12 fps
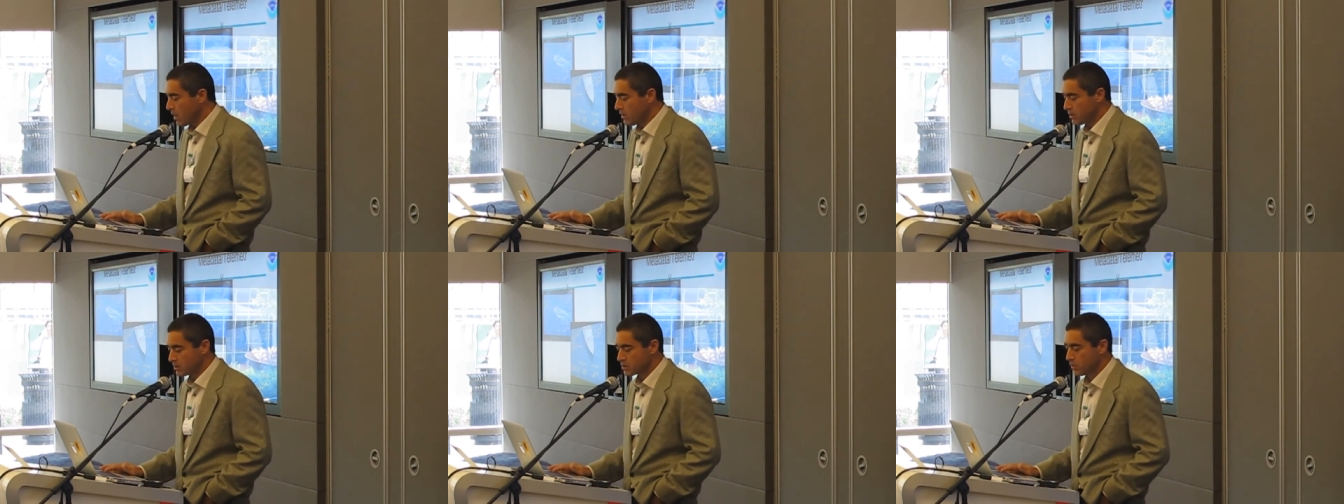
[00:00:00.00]

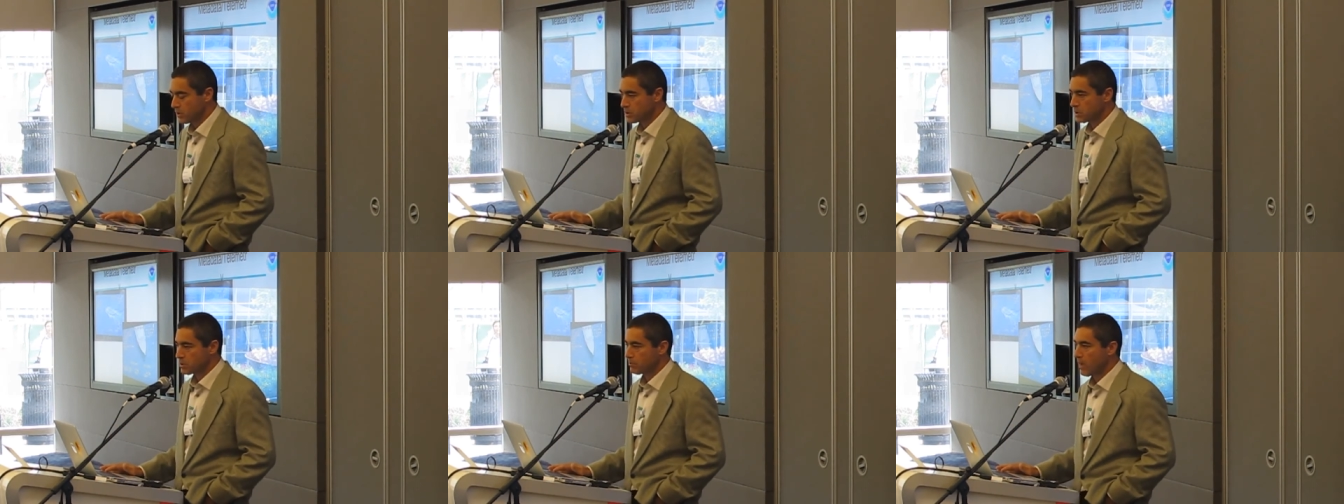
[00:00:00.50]
You can
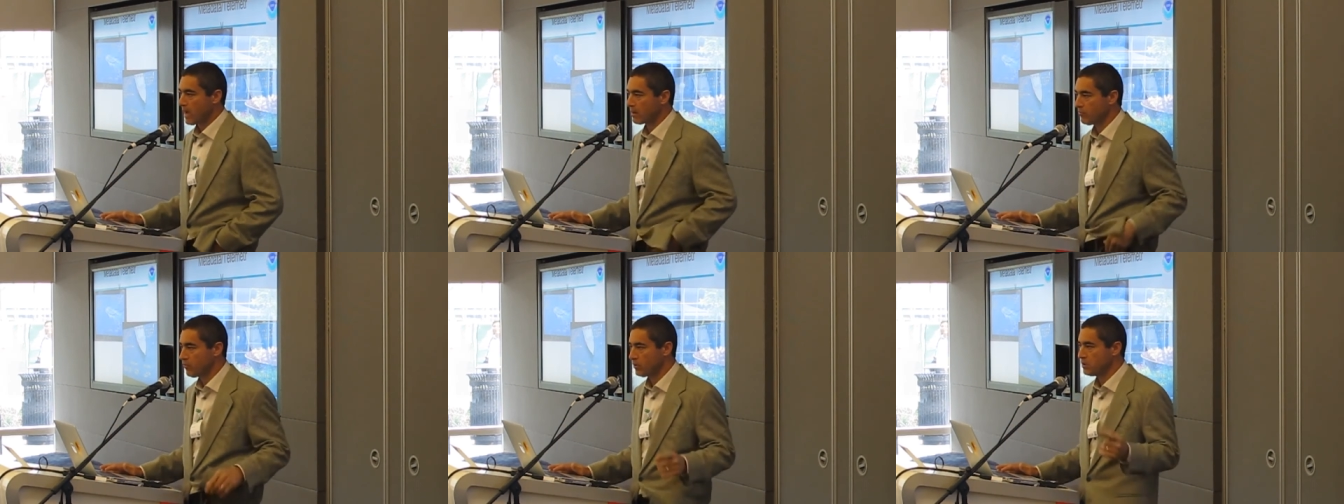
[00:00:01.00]
switch back
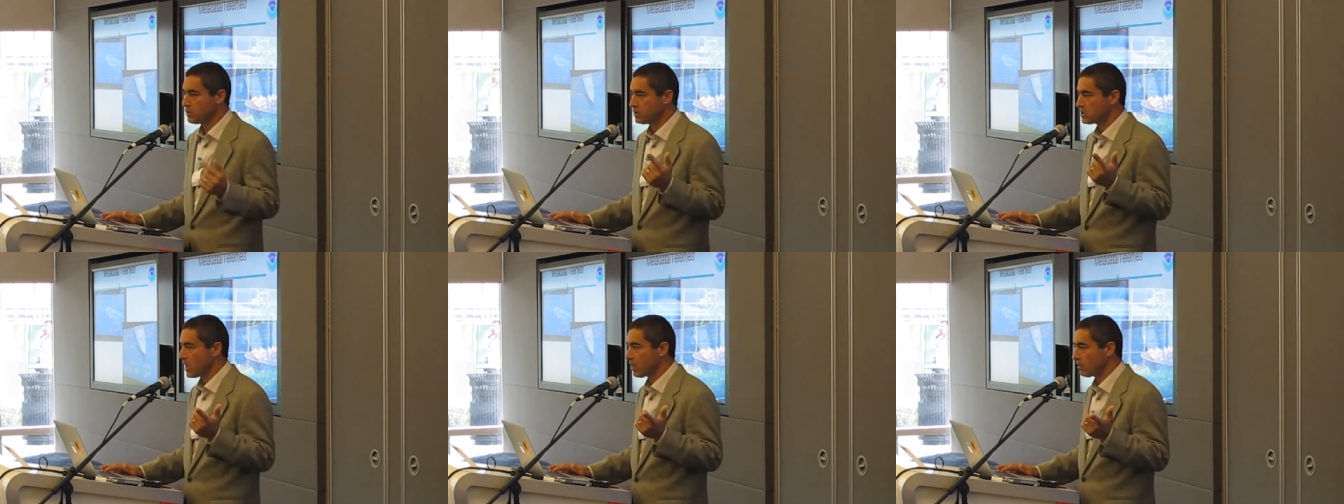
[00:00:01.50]
and forth. You
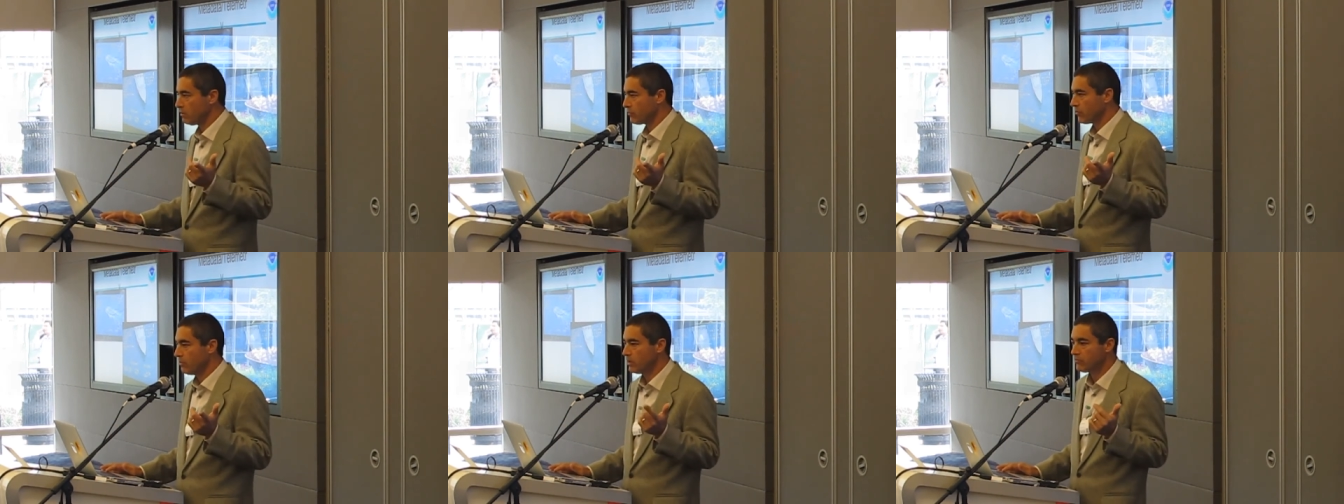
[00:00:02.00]
can toggle
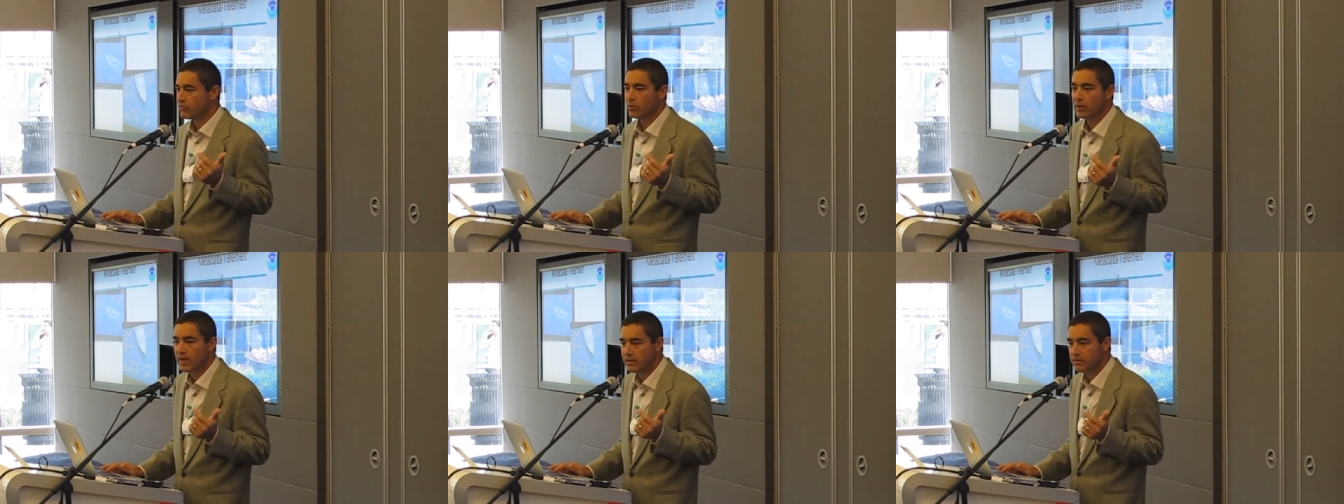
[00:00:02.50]
from
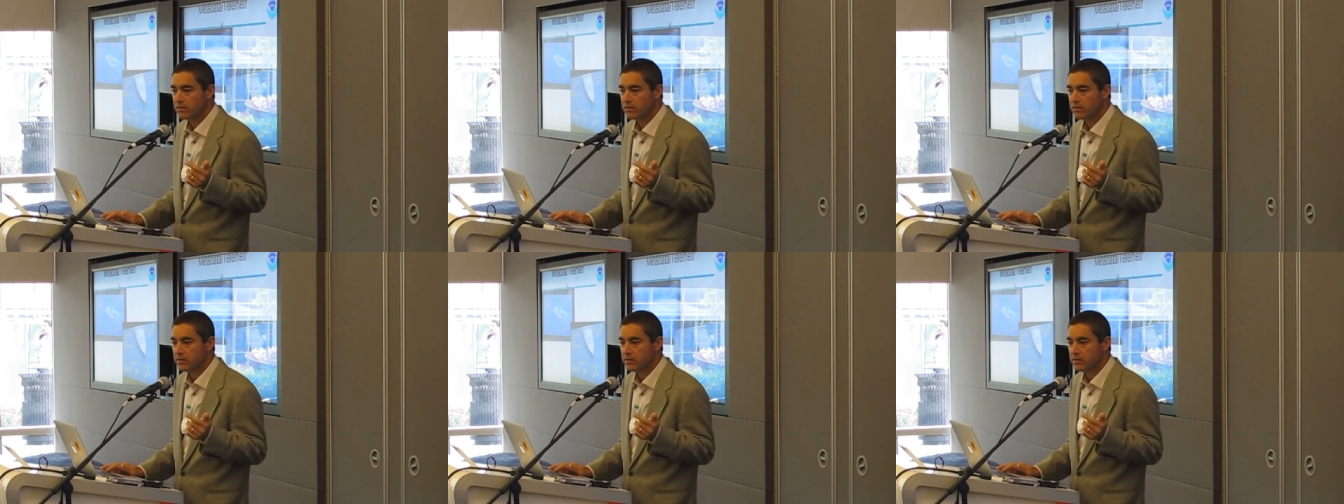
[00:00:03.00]
infrared